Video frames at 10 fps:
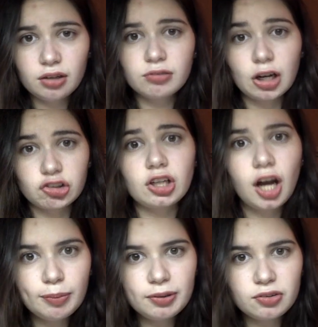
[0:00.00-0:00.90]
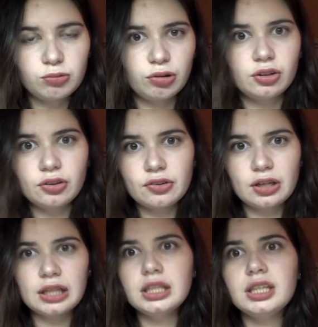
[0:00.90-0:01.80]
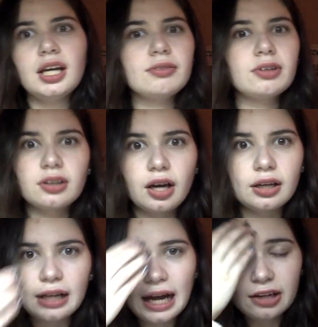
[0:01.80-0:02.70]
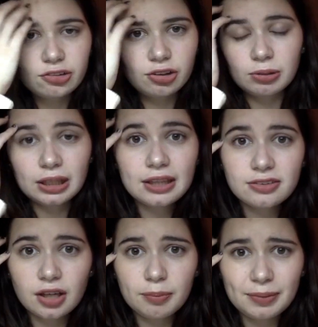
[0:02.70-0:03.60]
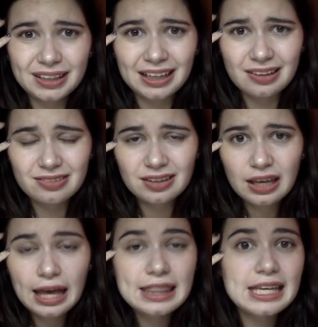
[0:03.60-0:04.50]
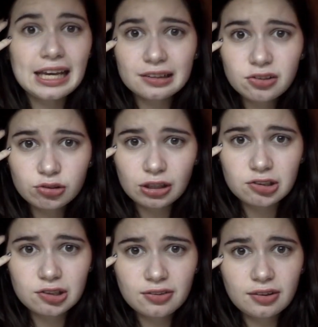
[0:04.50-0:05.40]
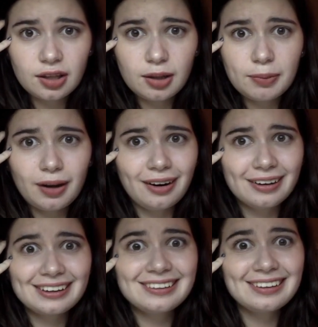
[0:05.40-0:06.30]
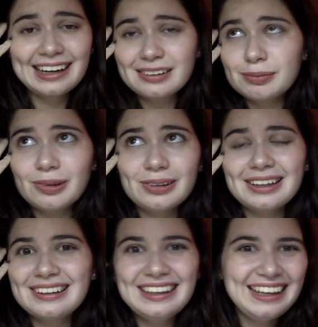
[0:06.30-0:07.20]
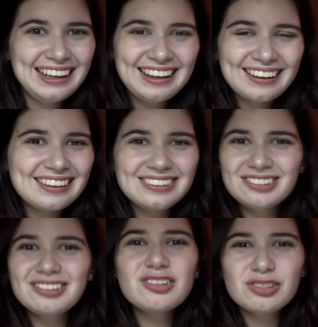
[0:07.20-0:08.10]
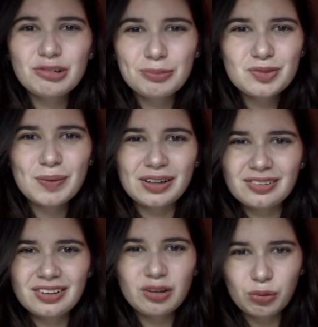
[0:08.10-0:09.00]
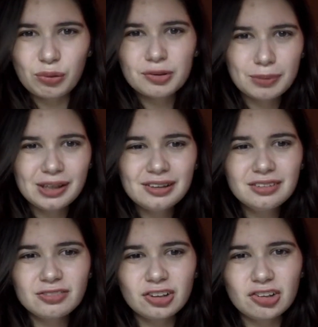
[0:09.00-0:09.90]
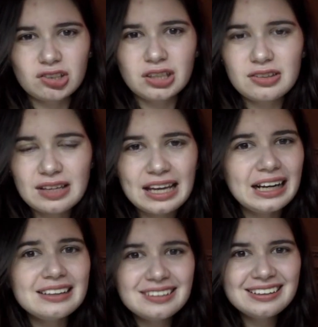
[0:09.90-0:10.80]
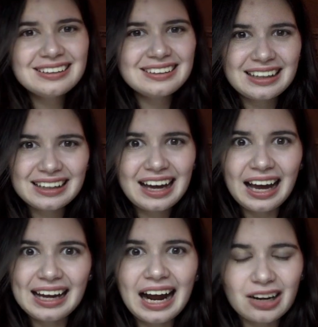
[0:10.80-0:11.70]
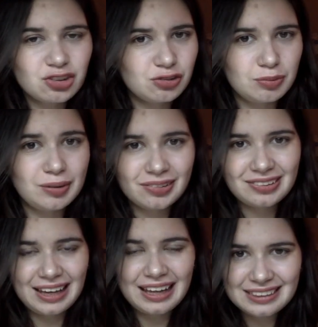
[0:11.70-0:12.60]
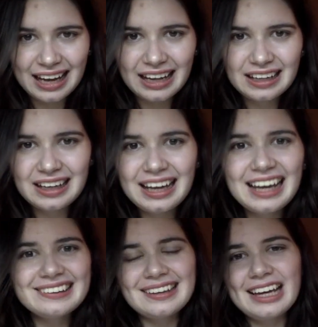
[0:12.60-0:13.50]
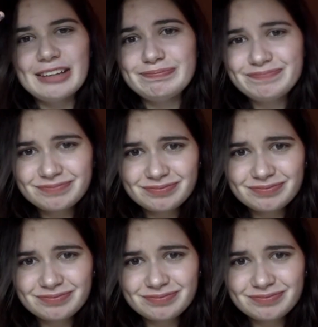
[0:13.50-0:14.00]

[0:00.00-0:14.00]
Russian copies of Warriors, and I never thought I actually would get some because the illustrations in them are incredible. Like, they do it so much better than the North American versions, and I didn't think I actually would be able to get that, and then